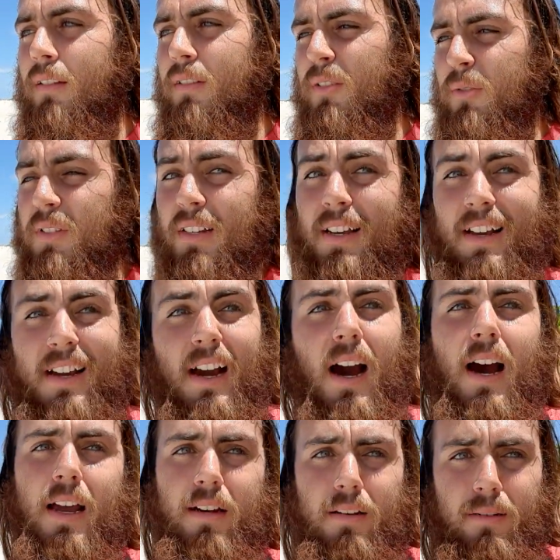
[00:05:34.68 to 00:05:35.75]
So it's like a
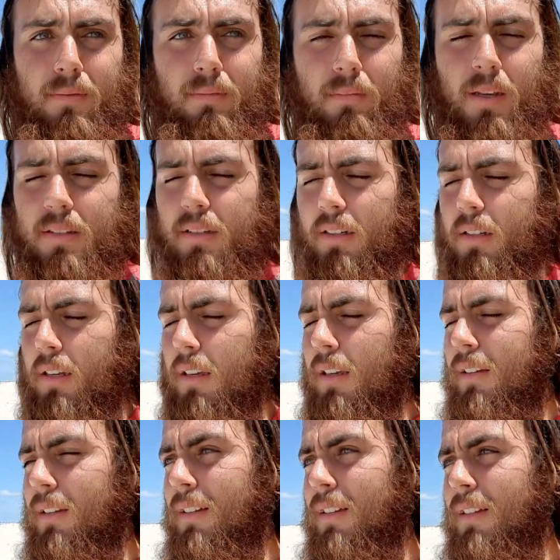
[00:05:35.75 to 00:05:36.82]
guide, basically.
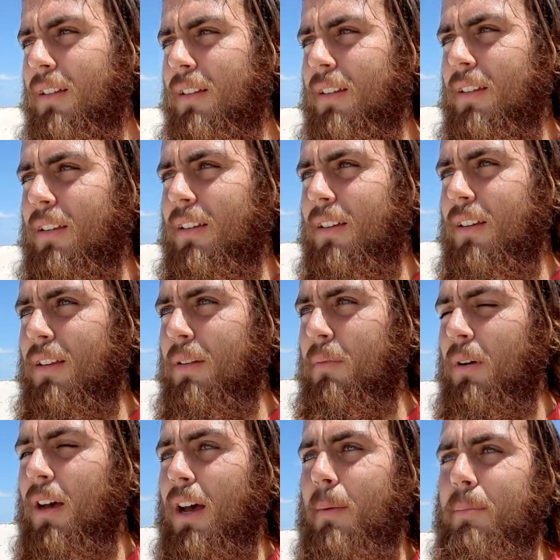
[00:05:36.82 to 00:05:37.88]

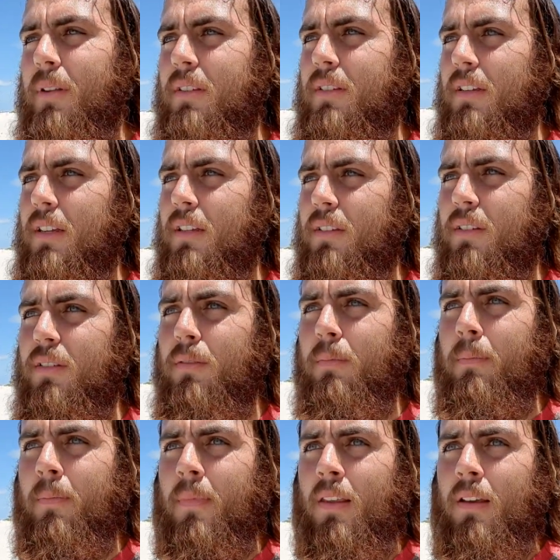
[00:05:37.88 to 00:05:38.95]
And what happens is,
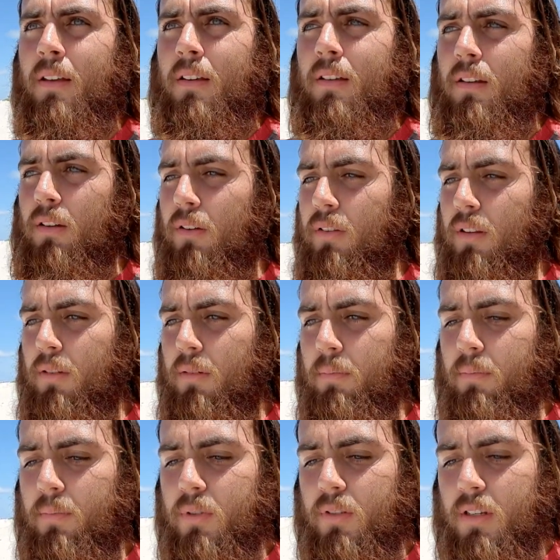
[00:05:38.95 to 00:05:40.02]
you know, the
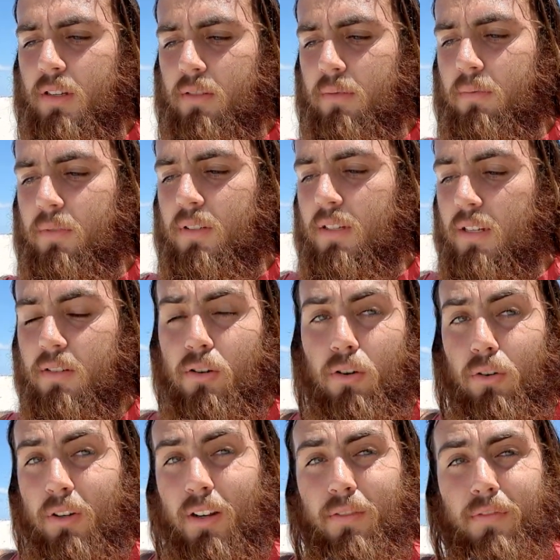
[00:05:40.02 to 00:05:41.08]
sea, sea
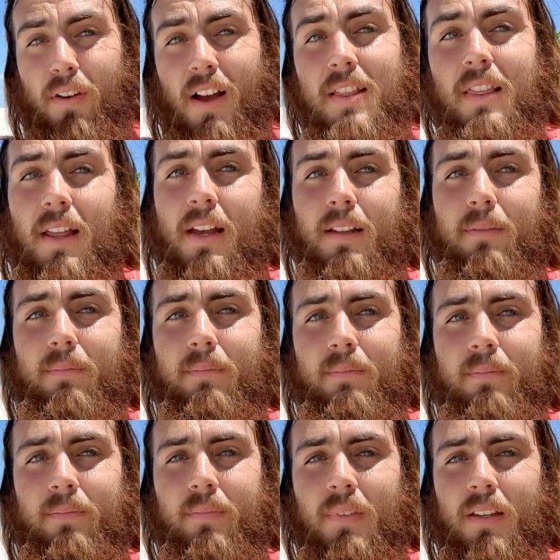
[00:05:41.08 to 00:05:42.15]
turtle can find that
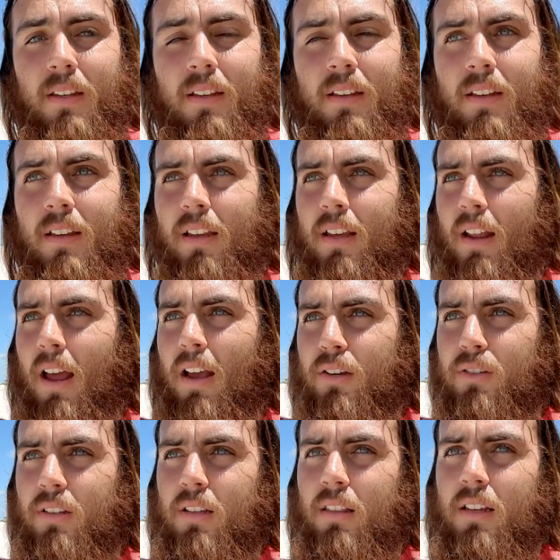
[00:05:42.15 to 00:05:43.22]
and it
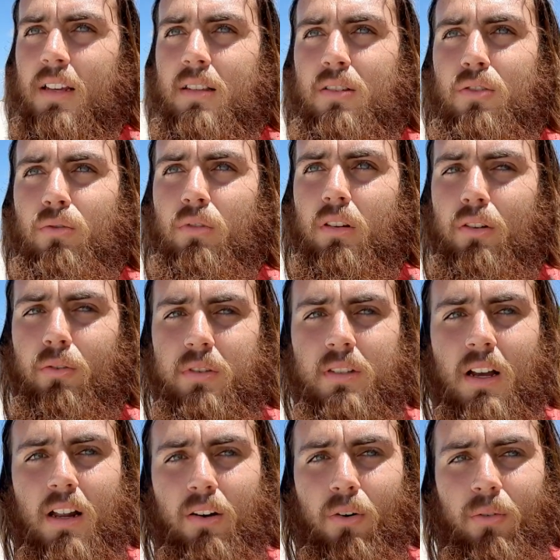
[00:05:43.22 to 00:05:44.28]
actually leads to a little
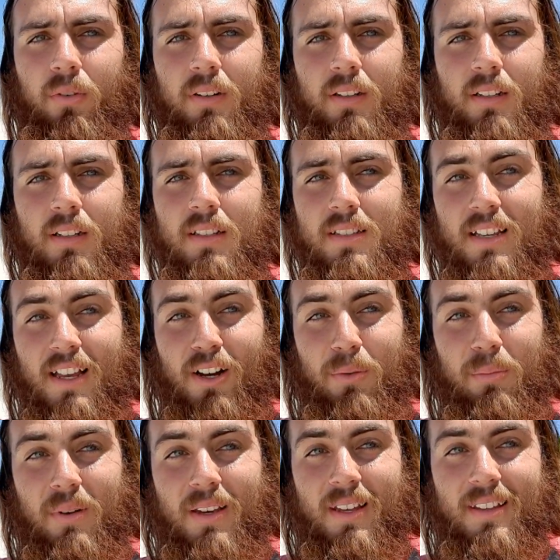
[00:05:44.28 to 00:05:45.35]
tunnel to
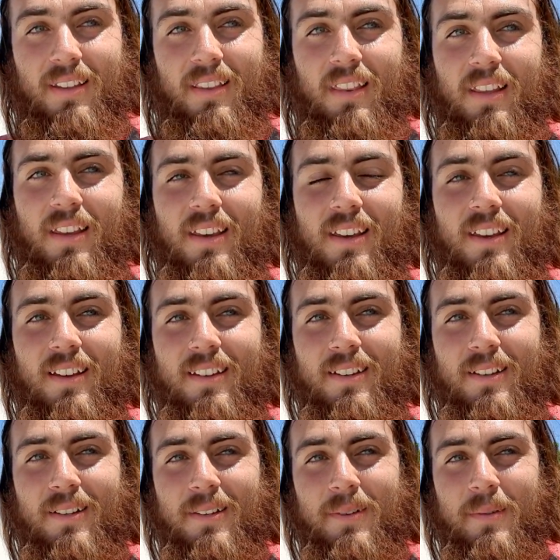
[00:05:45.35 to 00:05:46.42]
help get the
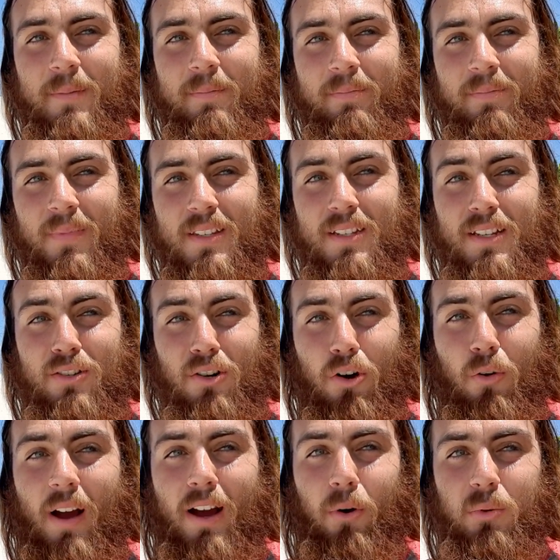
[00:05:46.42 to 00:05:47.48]
sea
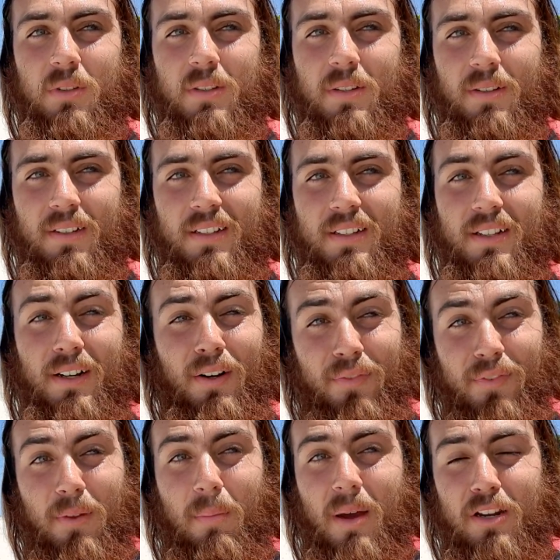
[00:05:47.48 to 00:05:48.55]
turtle out
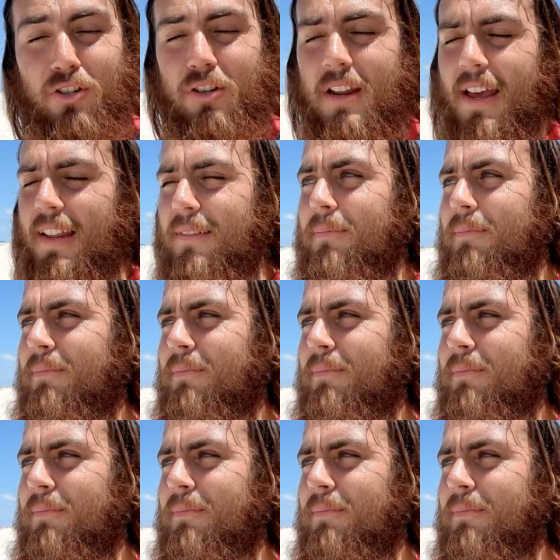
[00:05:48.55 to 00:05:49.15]
of the mesh net